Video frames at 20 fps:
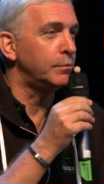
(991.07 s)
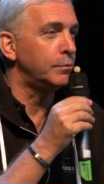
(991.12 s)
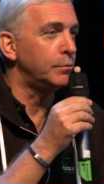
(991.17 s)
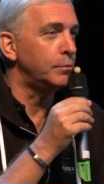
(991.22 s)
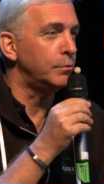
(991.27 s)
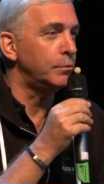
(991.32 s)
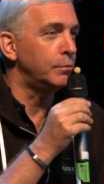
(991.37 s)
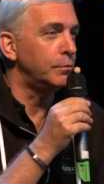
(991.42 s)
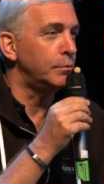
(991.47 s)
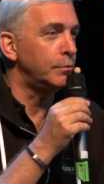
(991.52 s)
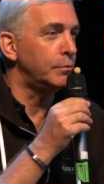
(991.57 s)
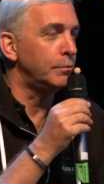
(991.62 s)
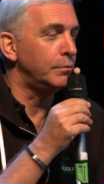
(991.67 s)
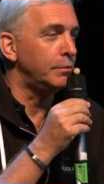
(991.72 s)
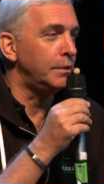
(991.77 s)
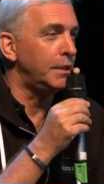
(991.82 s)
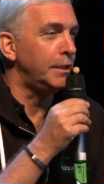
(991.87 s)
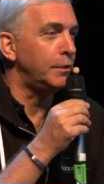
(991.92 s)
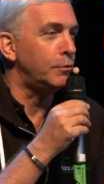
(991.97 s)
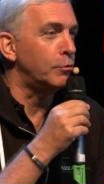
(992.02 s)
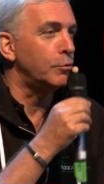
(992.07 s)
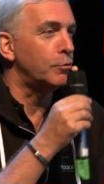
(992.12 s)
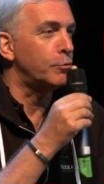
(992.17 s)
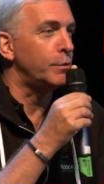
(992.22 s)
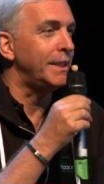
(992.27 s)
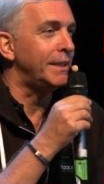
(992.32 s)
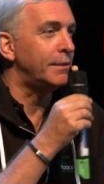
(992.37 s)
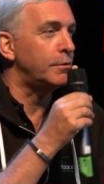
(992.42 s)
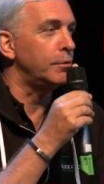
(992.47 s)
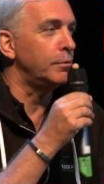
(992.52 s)
to, in
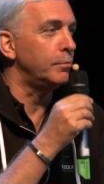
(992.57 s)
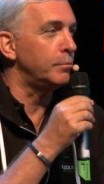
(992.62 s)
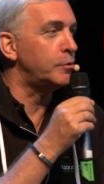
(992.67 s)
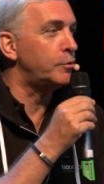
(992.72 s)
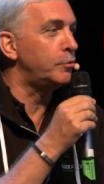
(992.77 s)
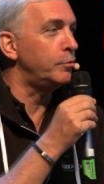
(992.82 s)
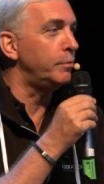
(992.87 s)
concrete terms,